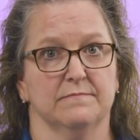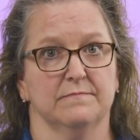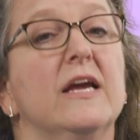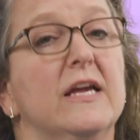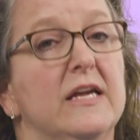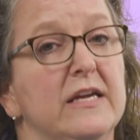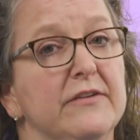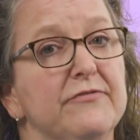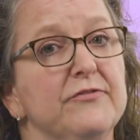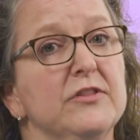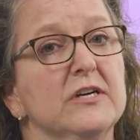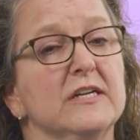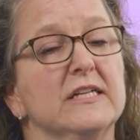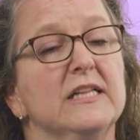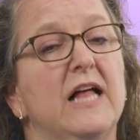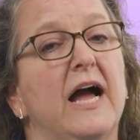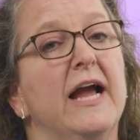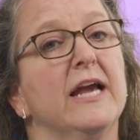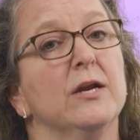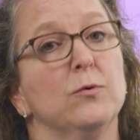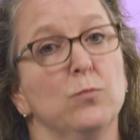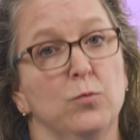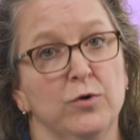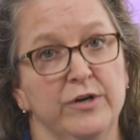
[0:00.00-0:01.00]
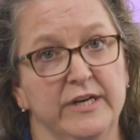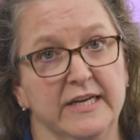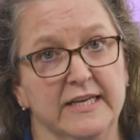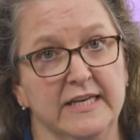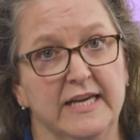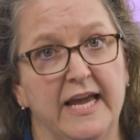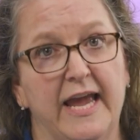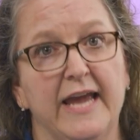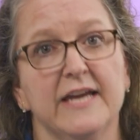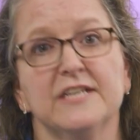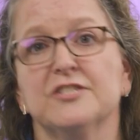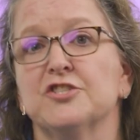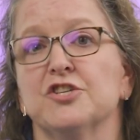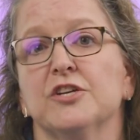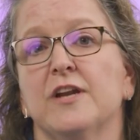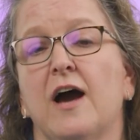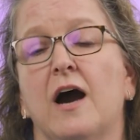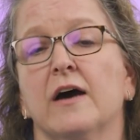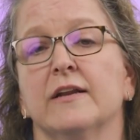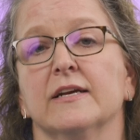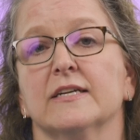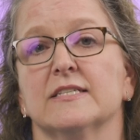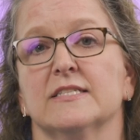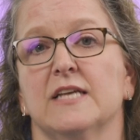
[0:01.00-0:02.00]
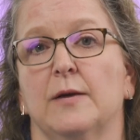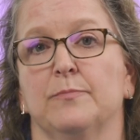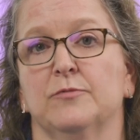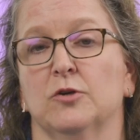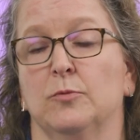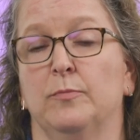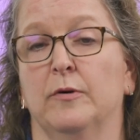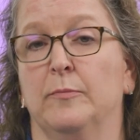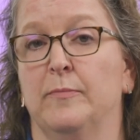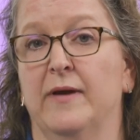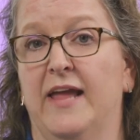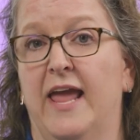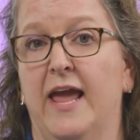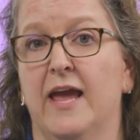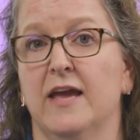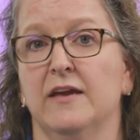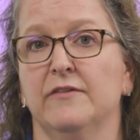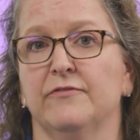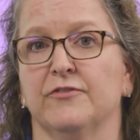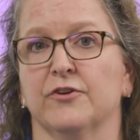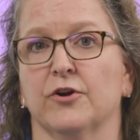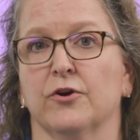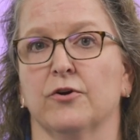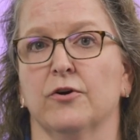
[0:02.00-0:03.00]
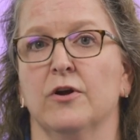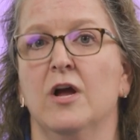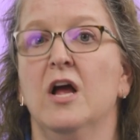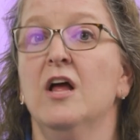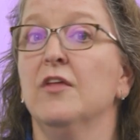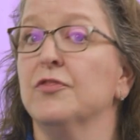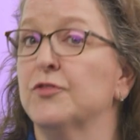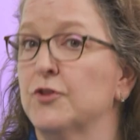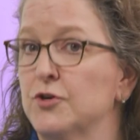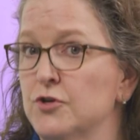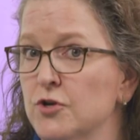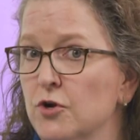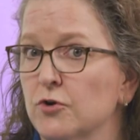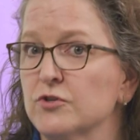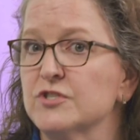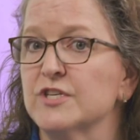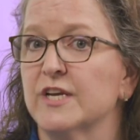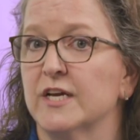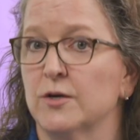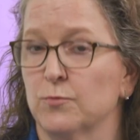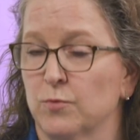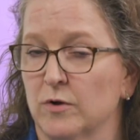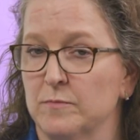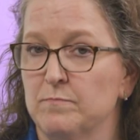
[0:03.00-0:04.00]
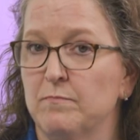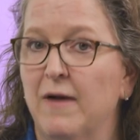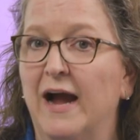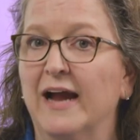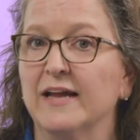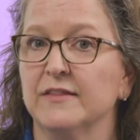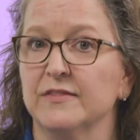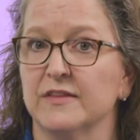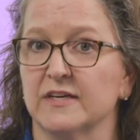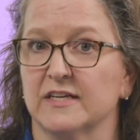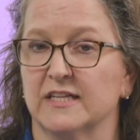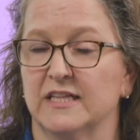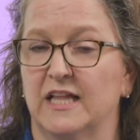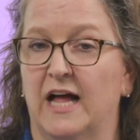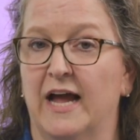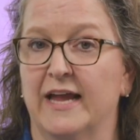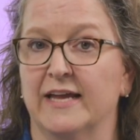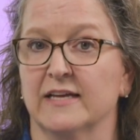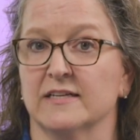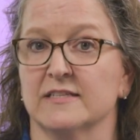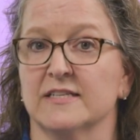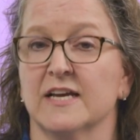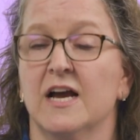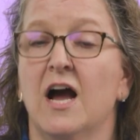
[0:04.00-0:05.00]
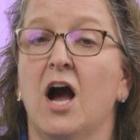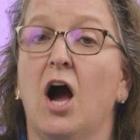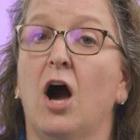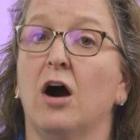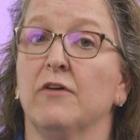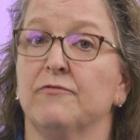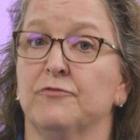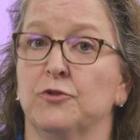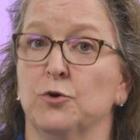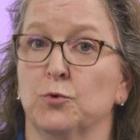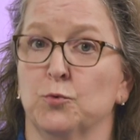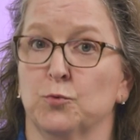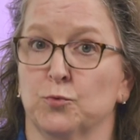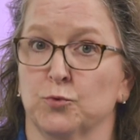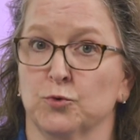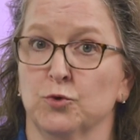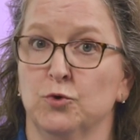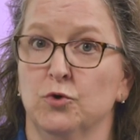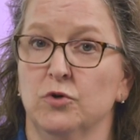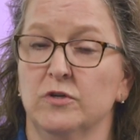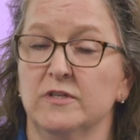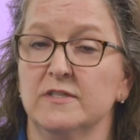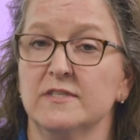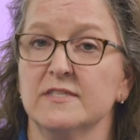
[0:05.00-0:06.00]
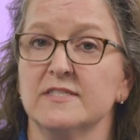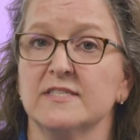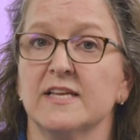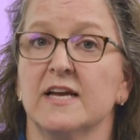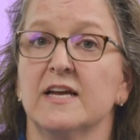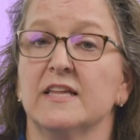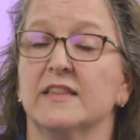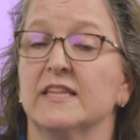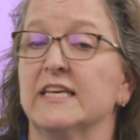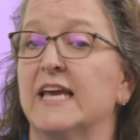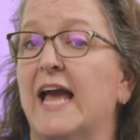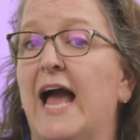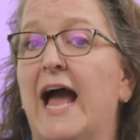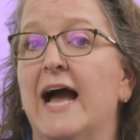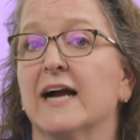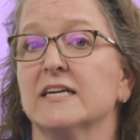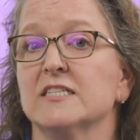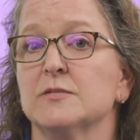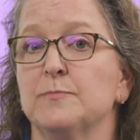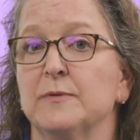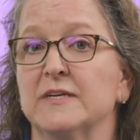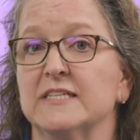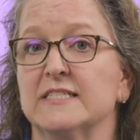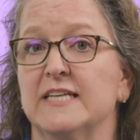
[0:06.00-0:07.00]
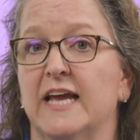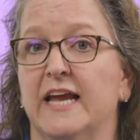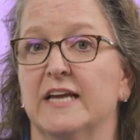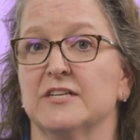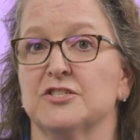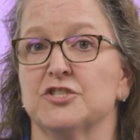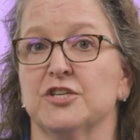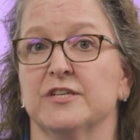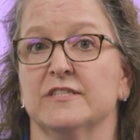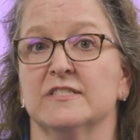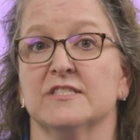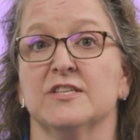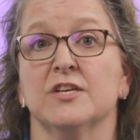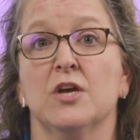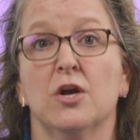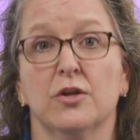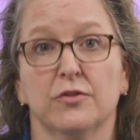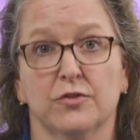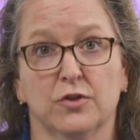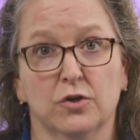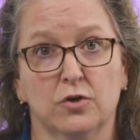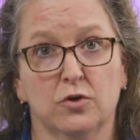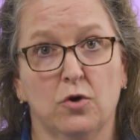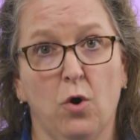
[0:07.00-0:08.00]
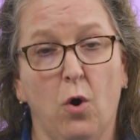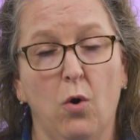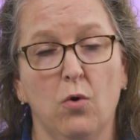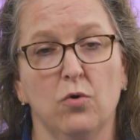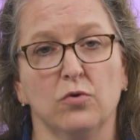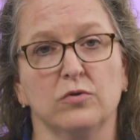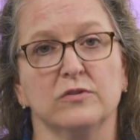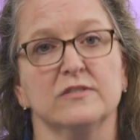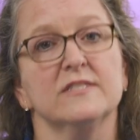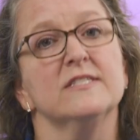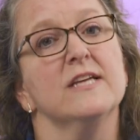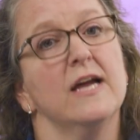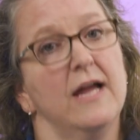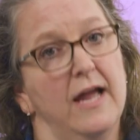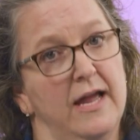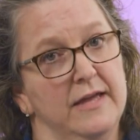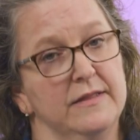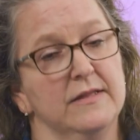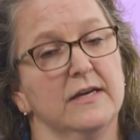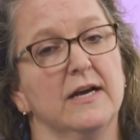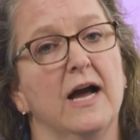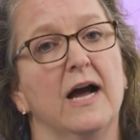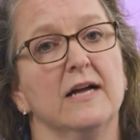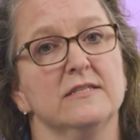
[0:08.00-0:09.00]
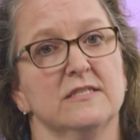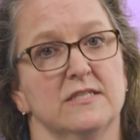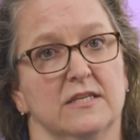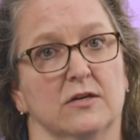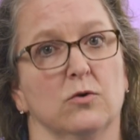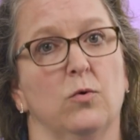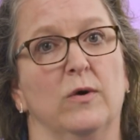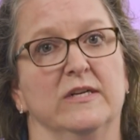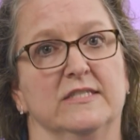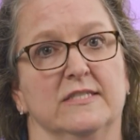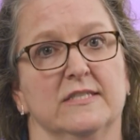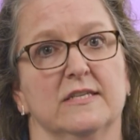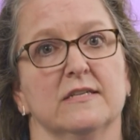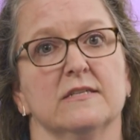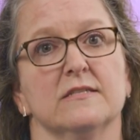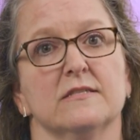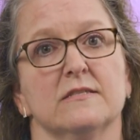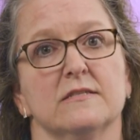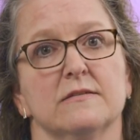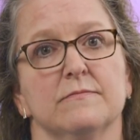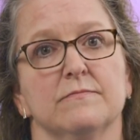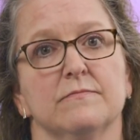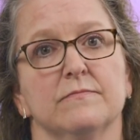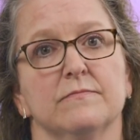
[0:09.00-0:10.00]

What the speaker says: If the client would engage in unacceptable behavior, the nurse can remind the client of the rules, the expectations, the goals, and the consequences.